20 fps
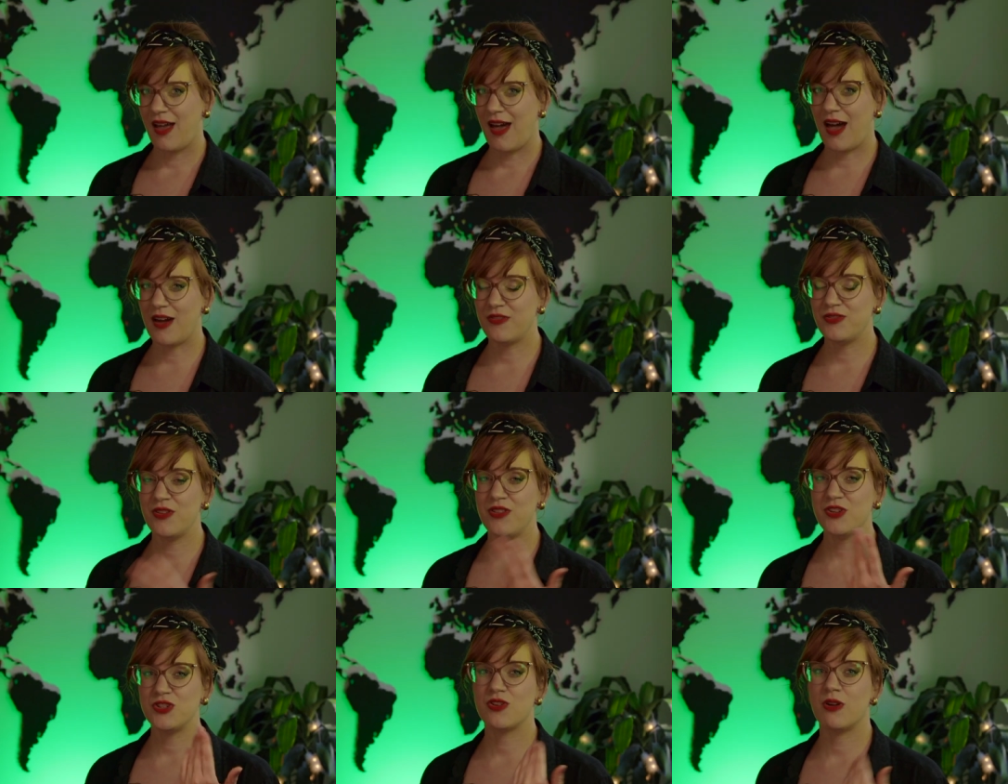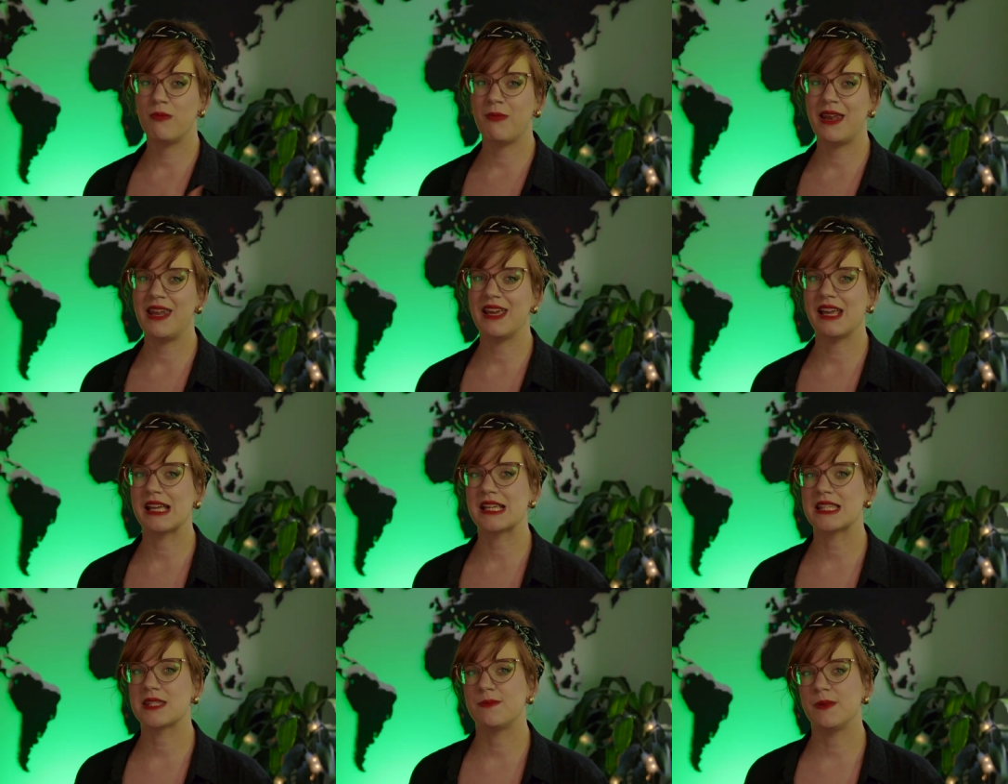After the traumatic
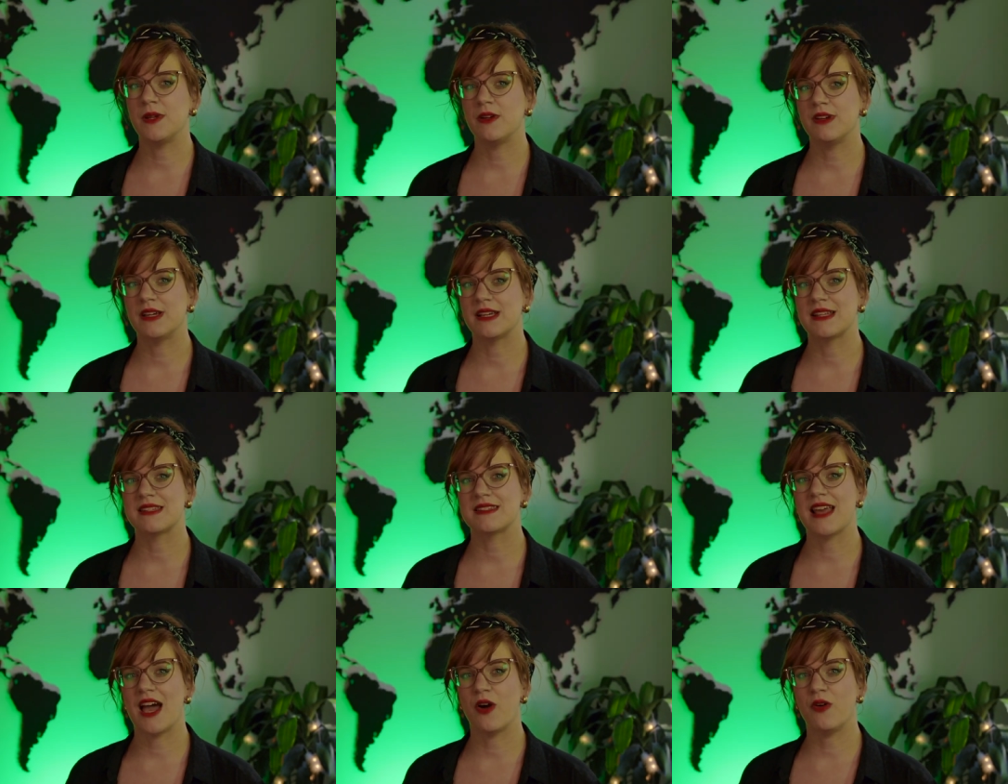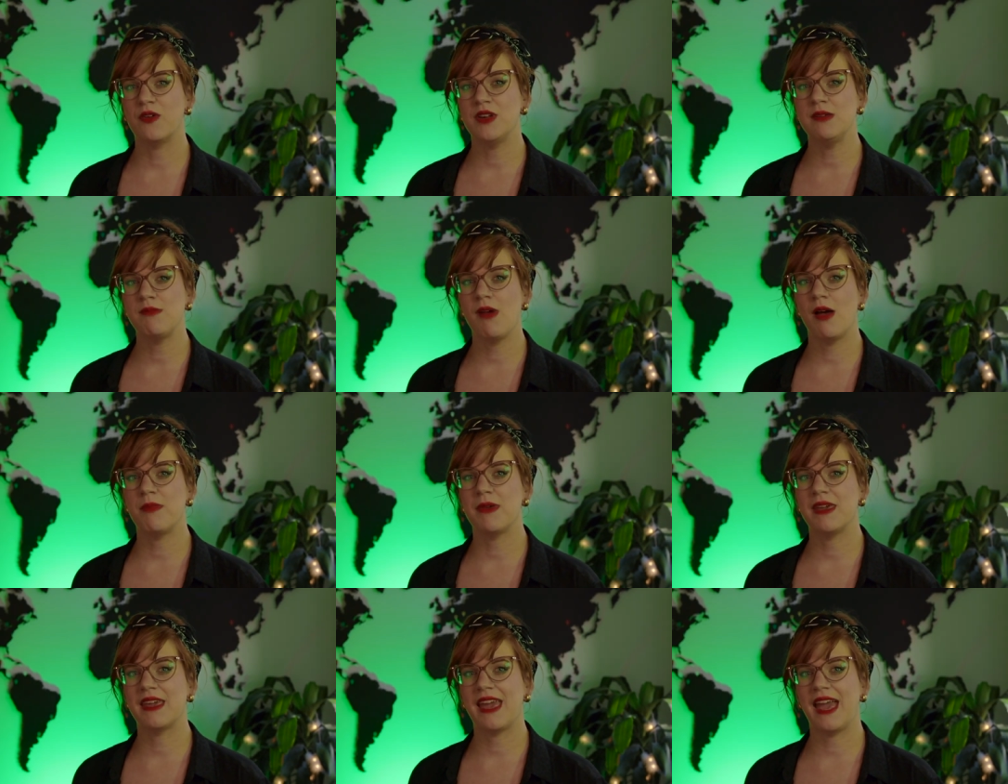experience, Arunima
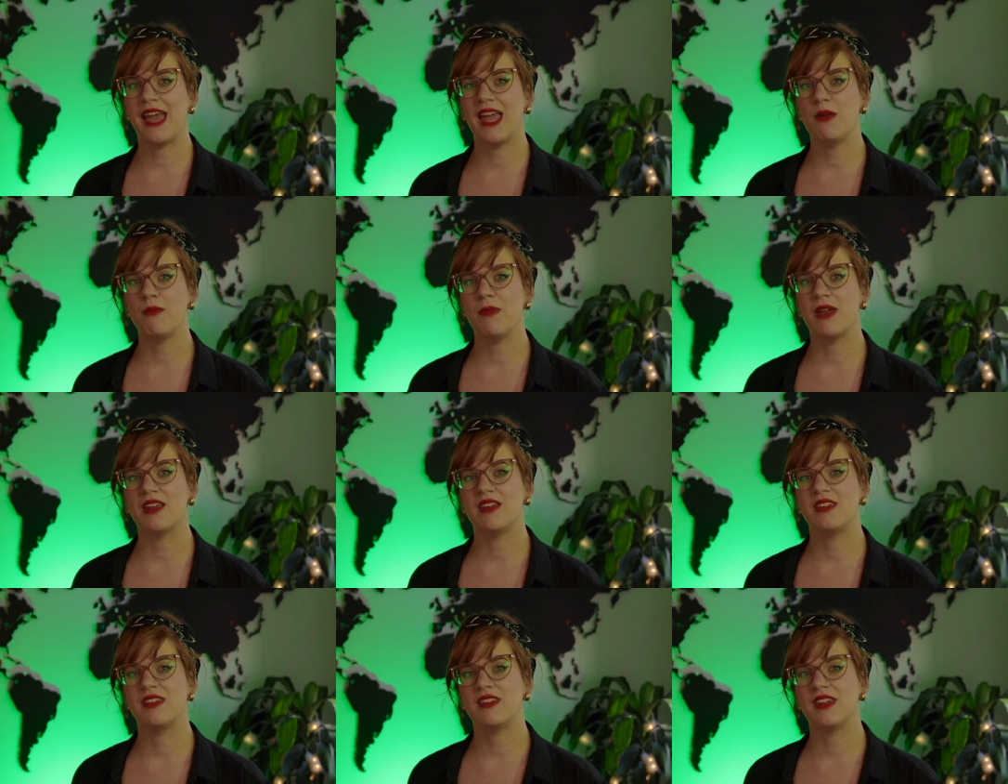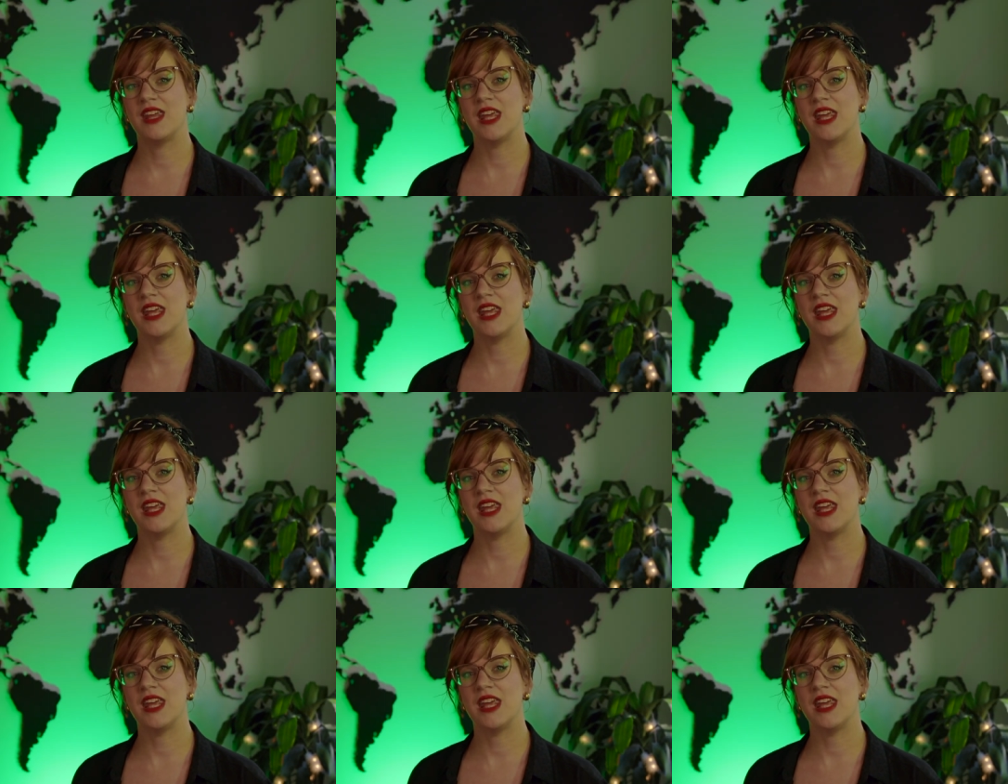became an